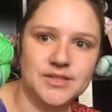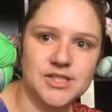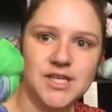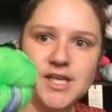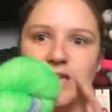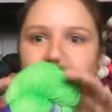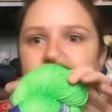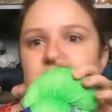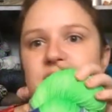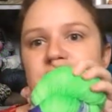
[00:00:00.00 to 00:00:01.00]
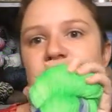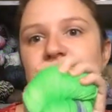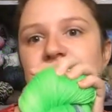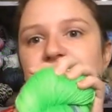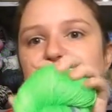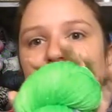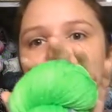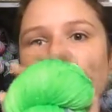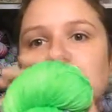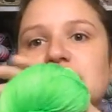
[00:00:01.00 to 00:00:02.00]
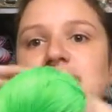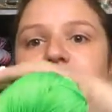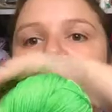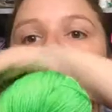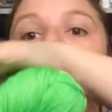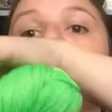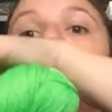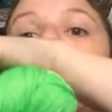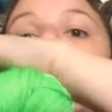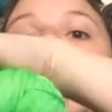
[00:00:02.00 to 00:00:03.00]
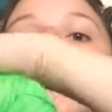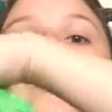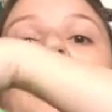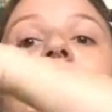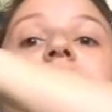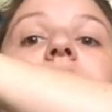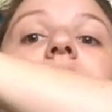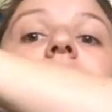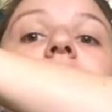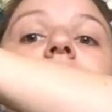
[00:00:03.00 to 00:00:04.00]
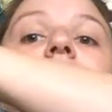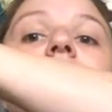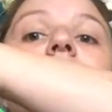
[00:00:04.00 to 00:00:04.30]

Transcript: Jeez. It's gonna drive me nuts. Wait for it.